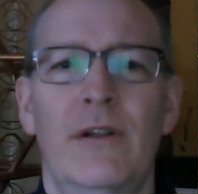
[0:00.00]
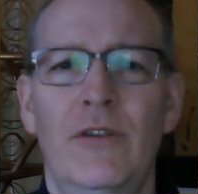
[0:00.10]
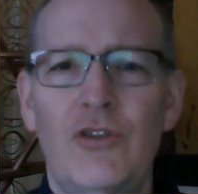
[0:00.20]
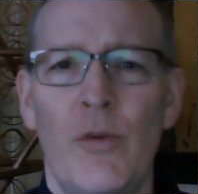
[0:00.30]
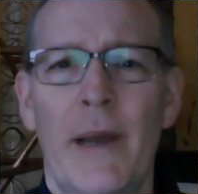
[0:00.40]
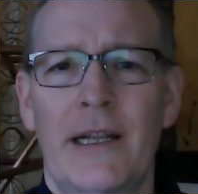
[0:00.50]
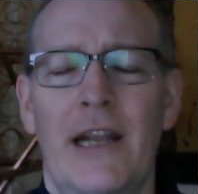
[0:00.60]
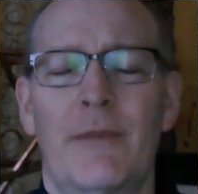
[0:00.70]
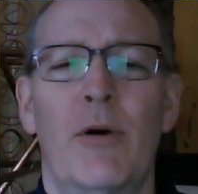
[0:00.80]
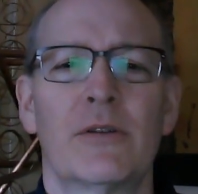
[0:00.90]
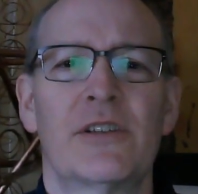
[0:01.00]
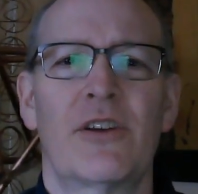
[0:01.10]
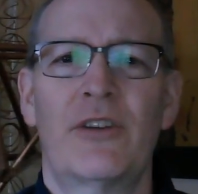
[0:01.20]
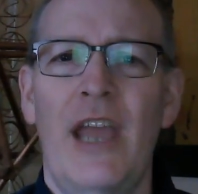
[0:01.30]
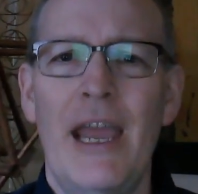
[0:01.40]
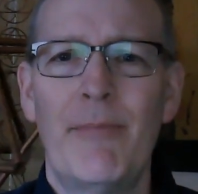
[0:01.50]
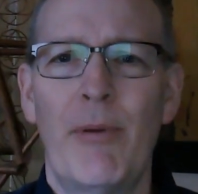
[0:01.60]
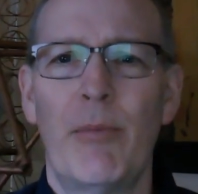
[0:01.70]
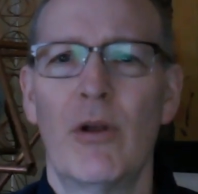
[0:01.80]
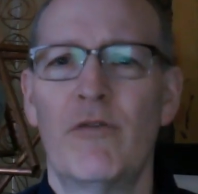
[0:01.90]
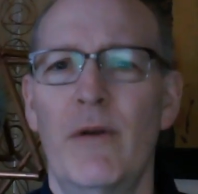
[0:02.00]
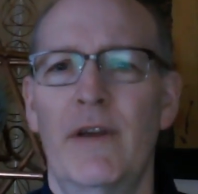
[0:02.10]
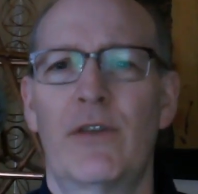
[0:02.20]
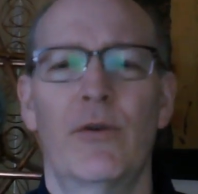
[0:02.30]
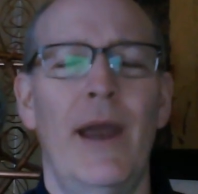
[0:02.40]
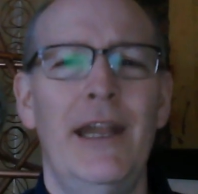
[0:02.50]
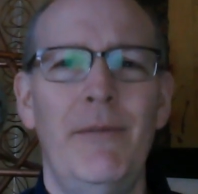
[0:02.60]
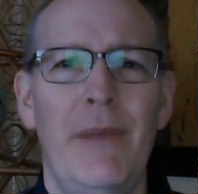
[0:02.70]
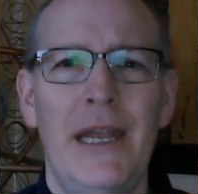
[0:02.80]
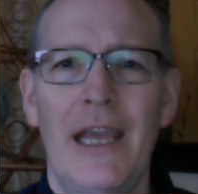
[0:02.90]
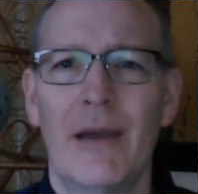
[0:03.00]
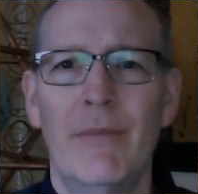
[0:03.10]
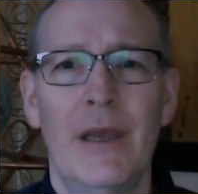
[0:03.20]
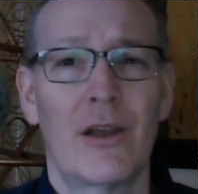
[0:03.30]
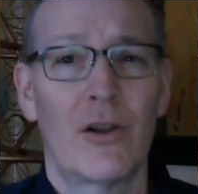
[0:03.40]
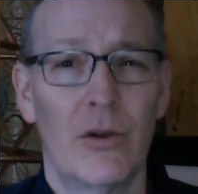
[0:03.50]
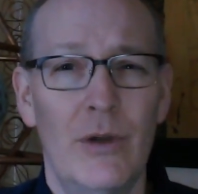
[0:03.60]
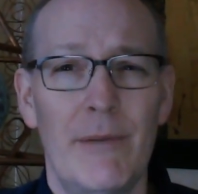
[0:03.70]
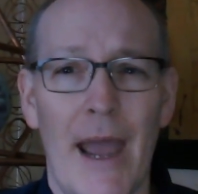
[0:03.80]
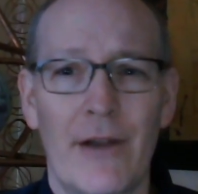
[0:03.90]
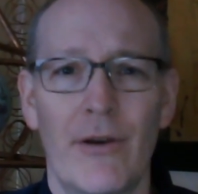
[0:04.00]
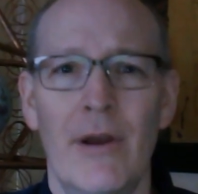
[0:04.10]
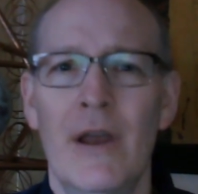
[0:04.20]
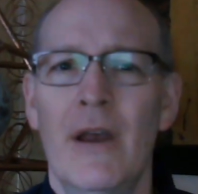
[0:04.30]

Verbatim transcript: neutral magnetic pulses are capable of moving through any medium, including matter,